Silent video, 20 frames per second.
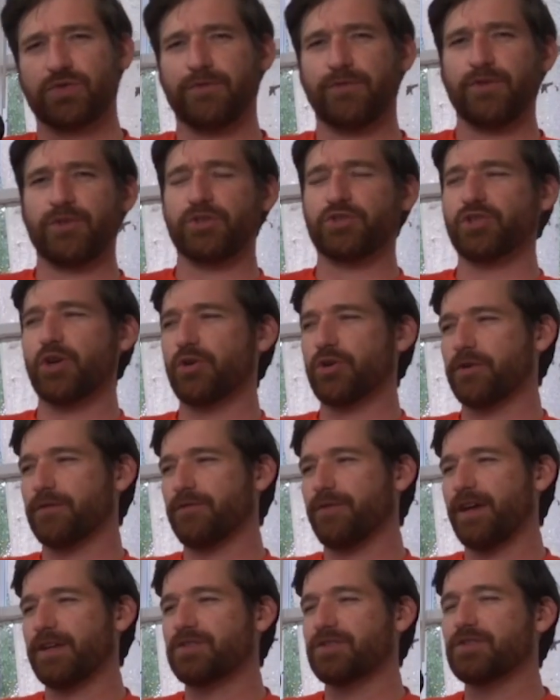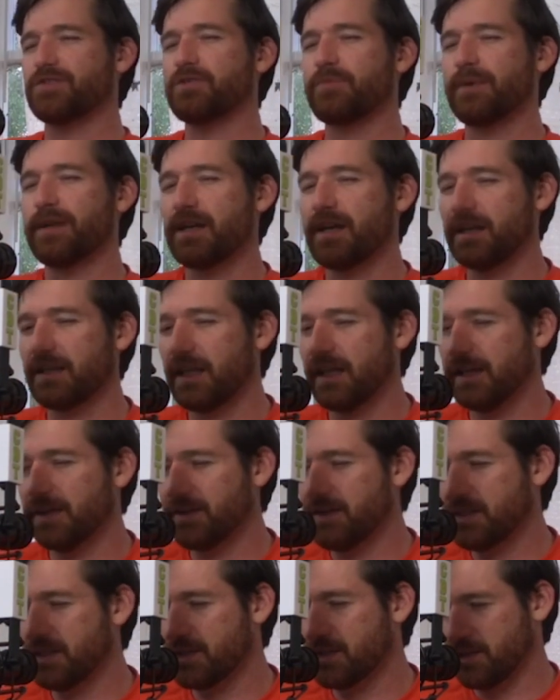For the Joker faces, you may not like
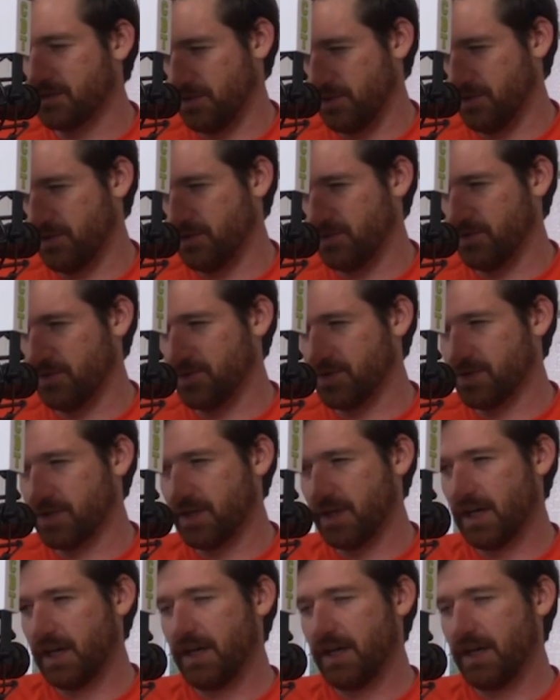this news.